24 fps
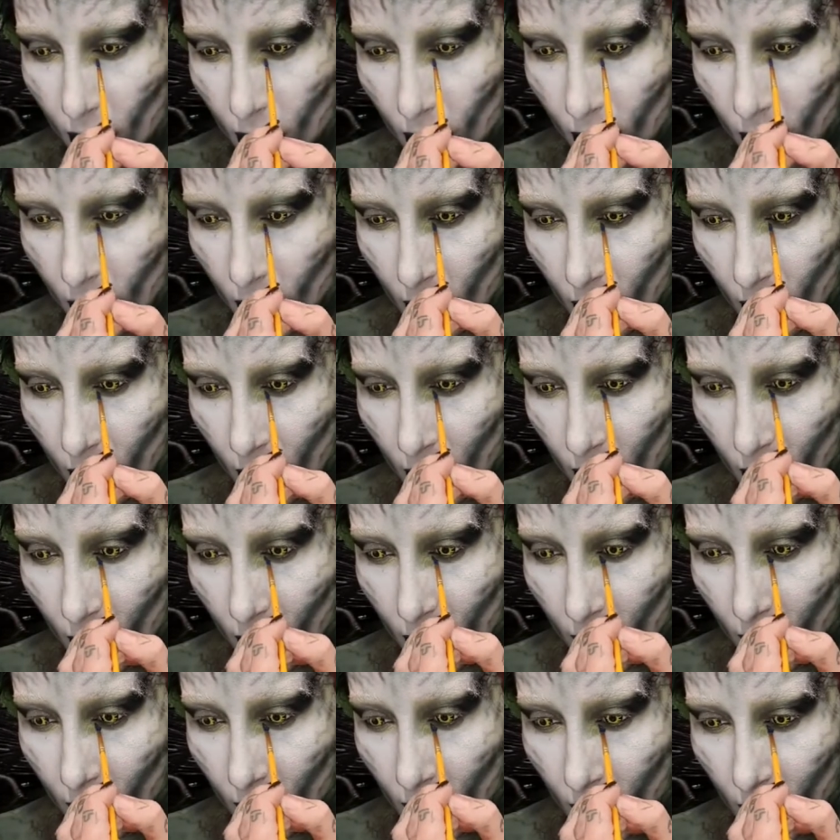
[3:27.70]
And so I
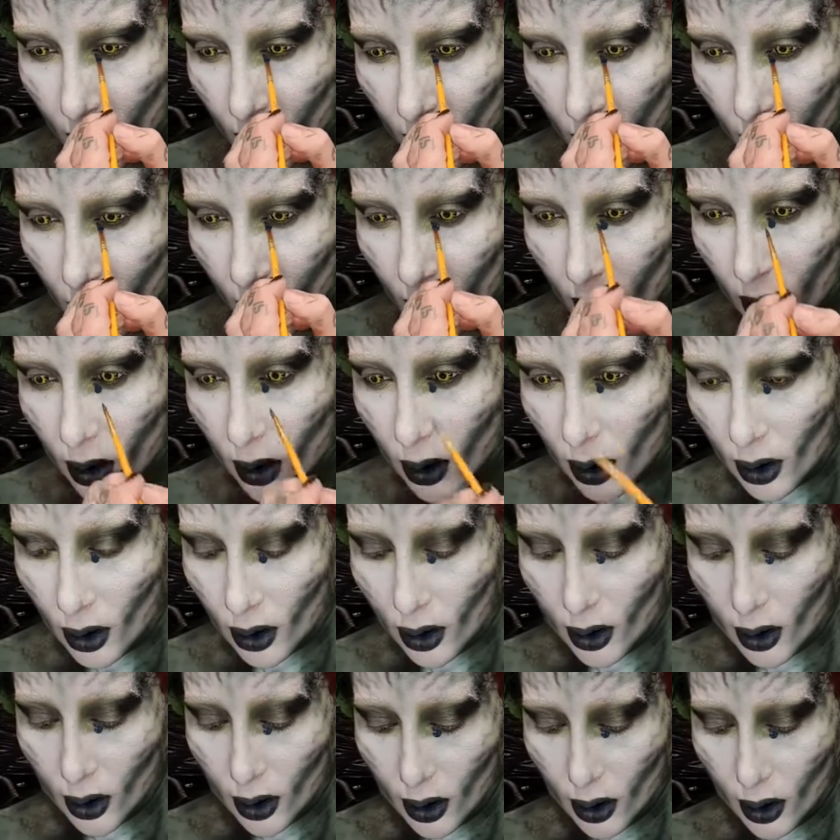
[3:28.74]
also mix a
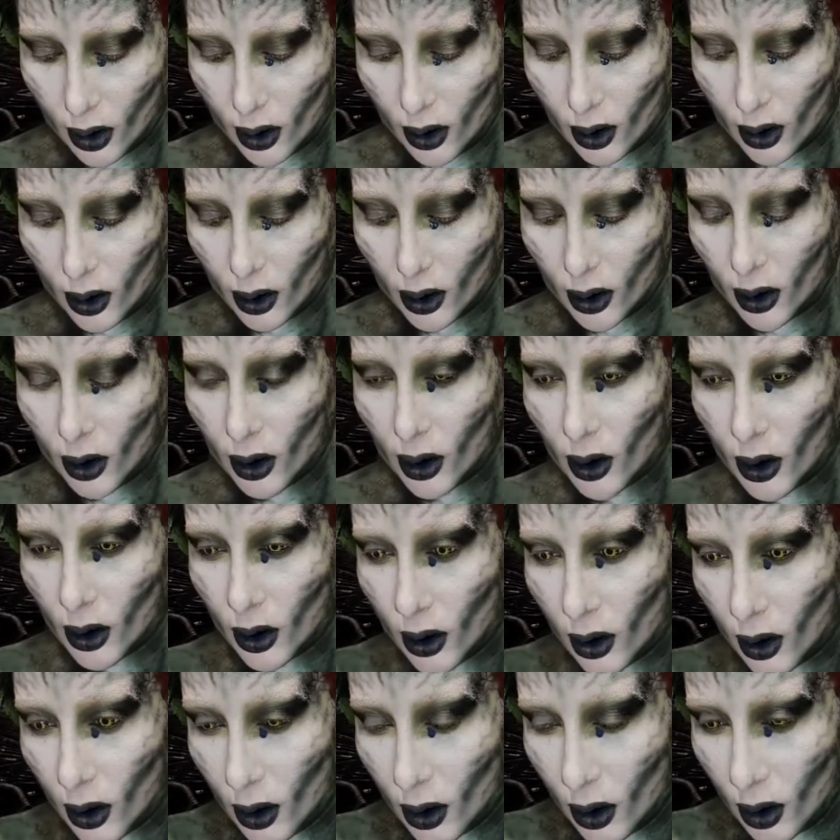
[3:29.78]
blue with a bit of brown
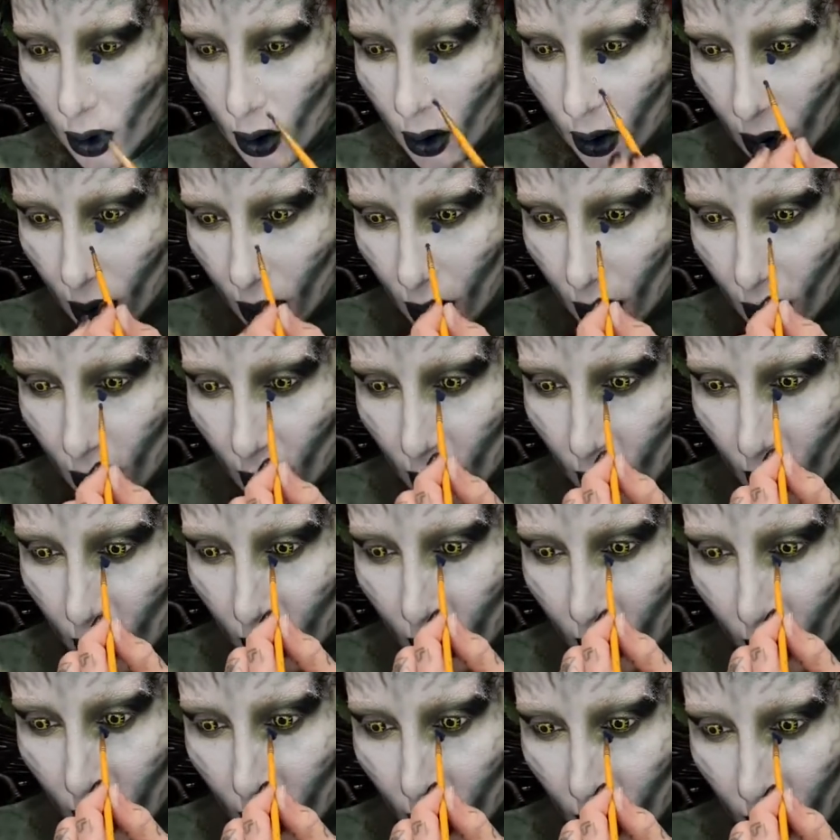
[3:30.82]
to make a,
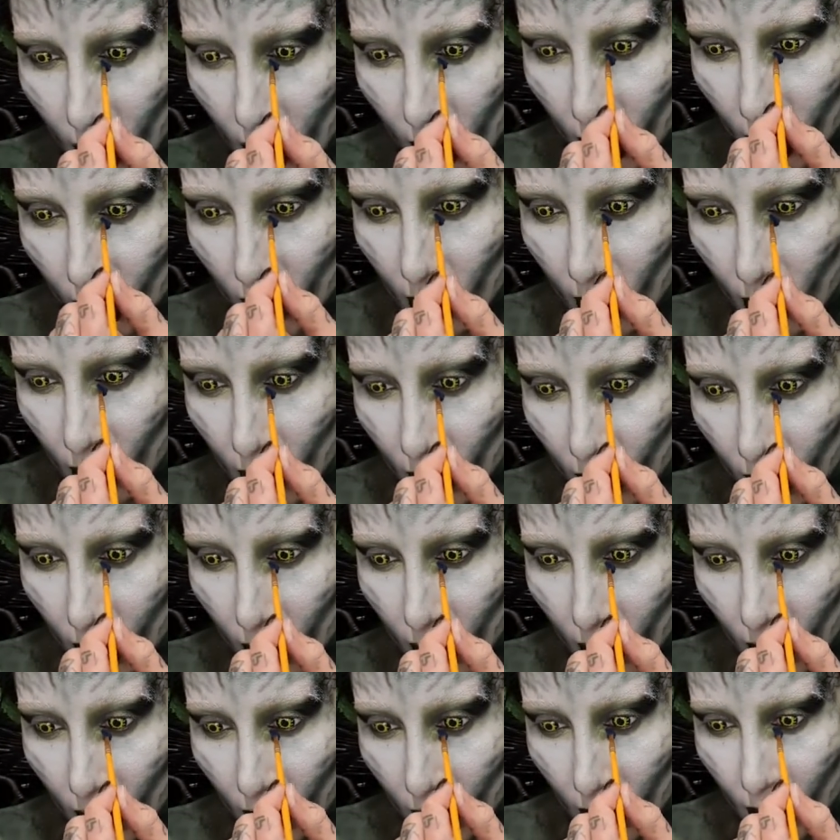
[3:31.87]
no, it's a bit of black
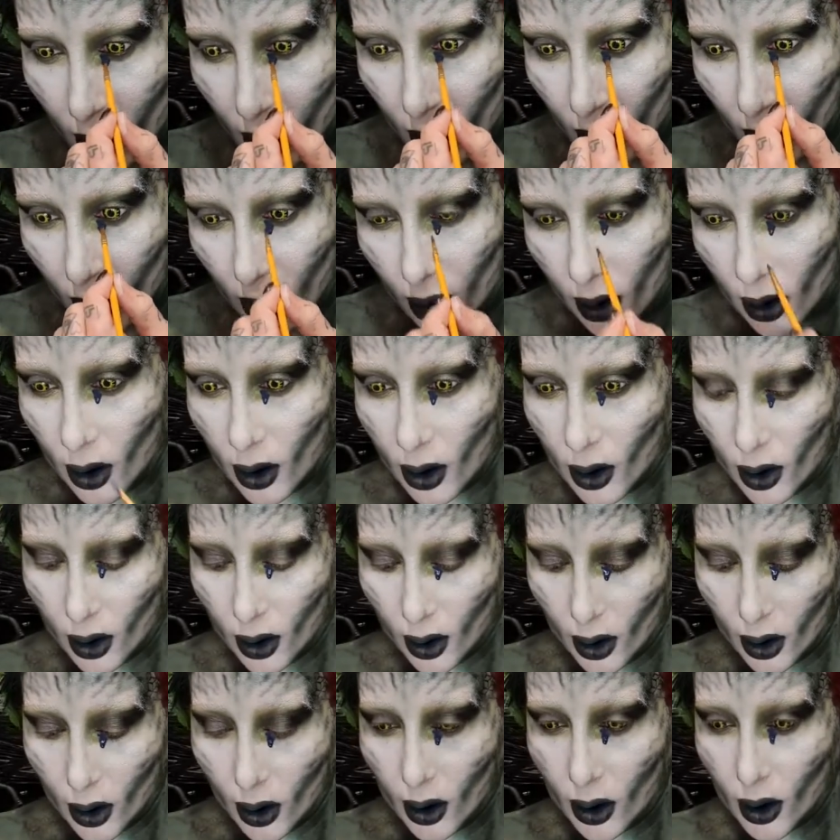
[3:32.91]
actually, just to make a more of
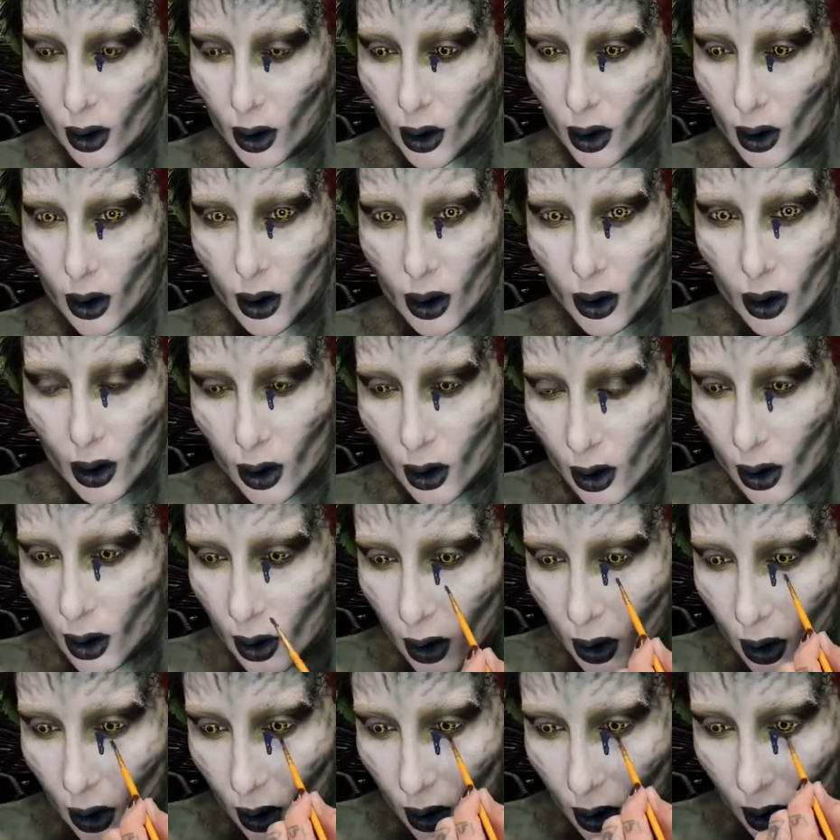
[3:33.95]
a navy
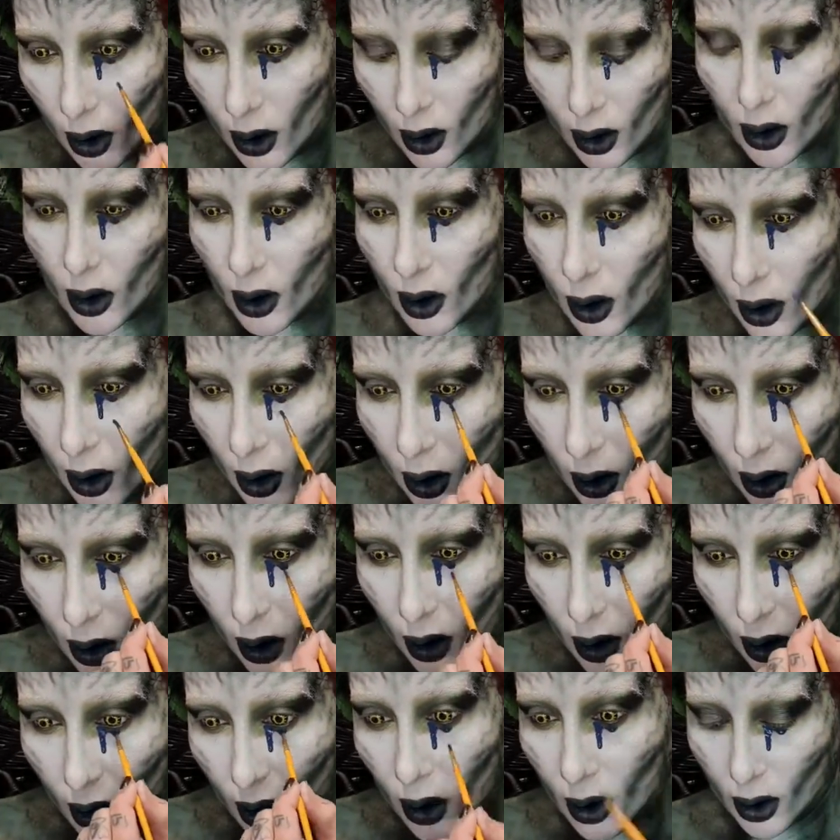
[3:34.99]
dark blue
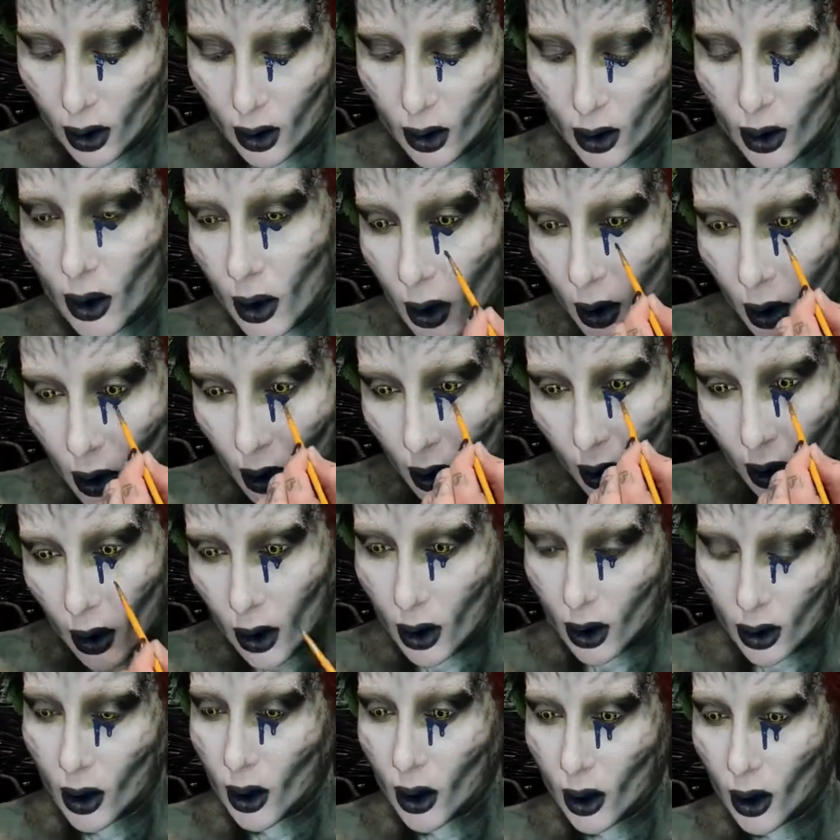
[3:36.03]
to kind of match the
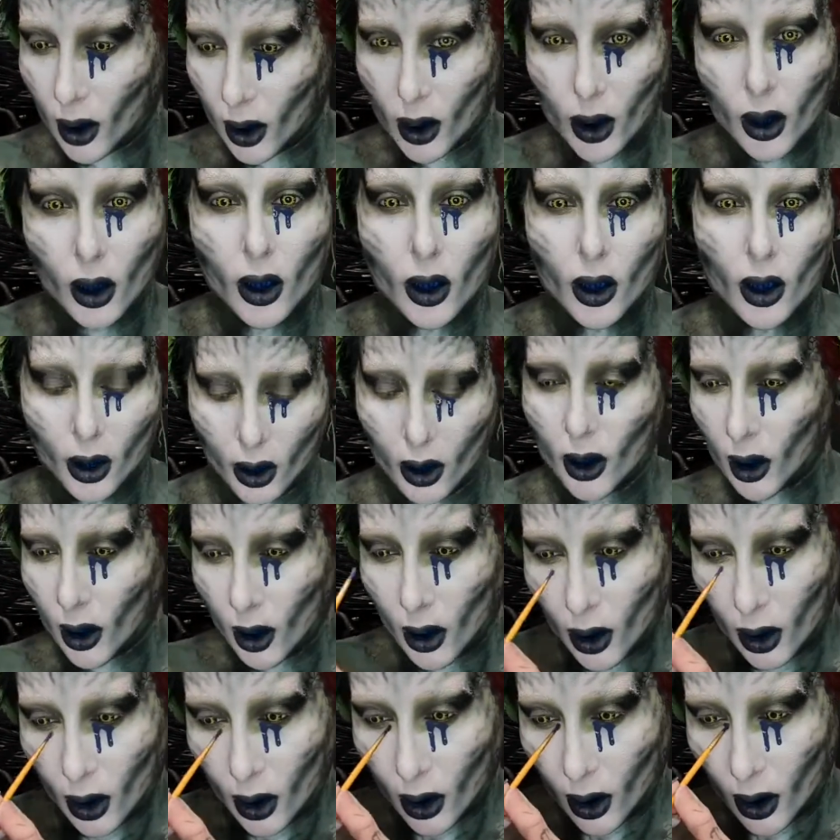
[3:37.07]
effects in the mouth
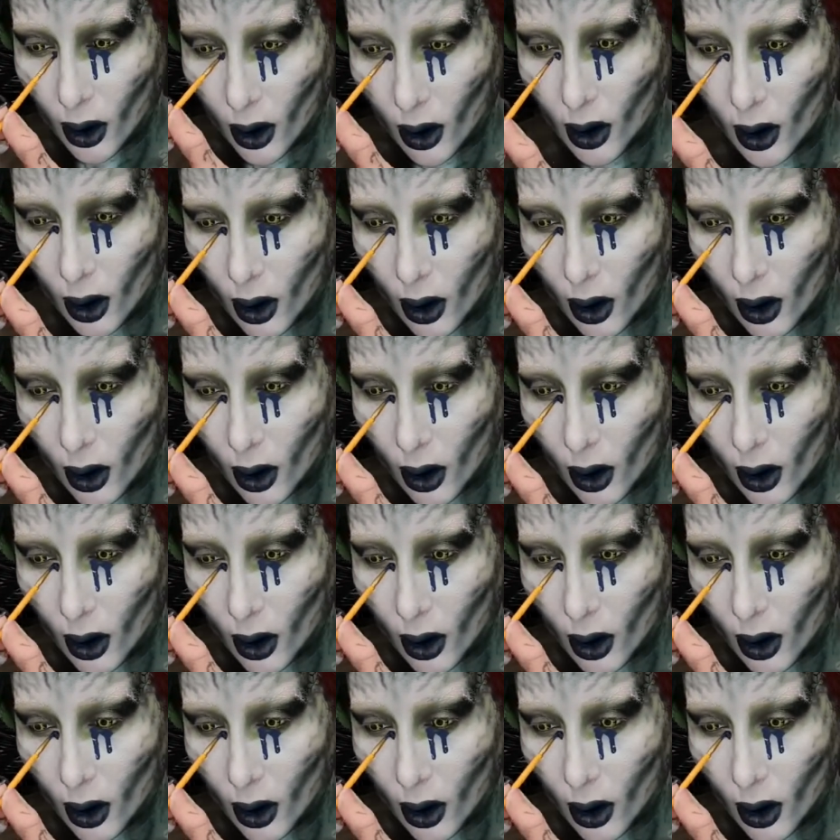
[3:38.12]
as well.